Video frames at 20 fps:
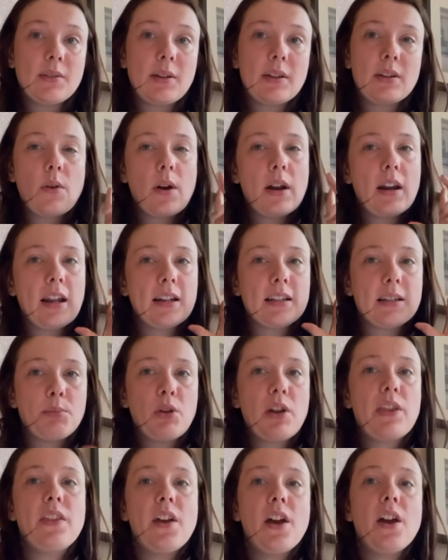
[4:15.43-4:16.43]
so I'd quite like to
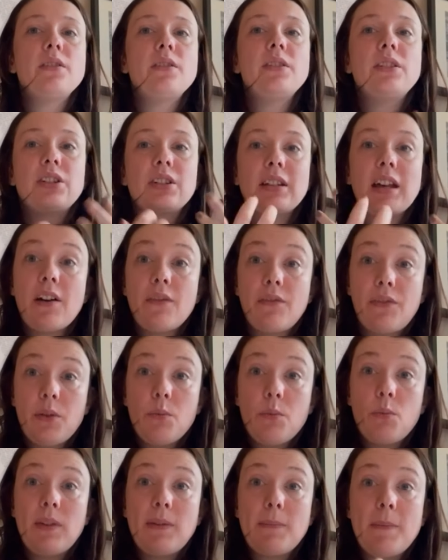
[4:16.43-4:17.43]
print those and just have
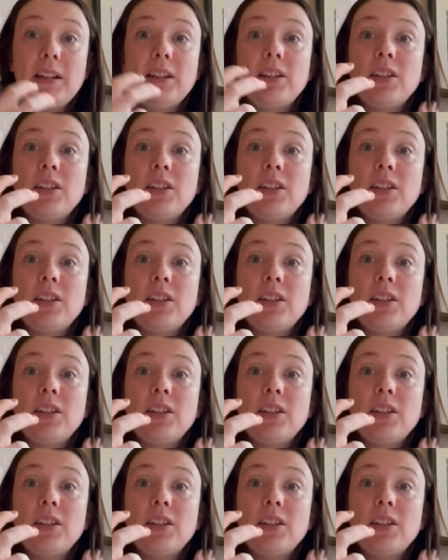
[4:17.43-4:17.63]
them with me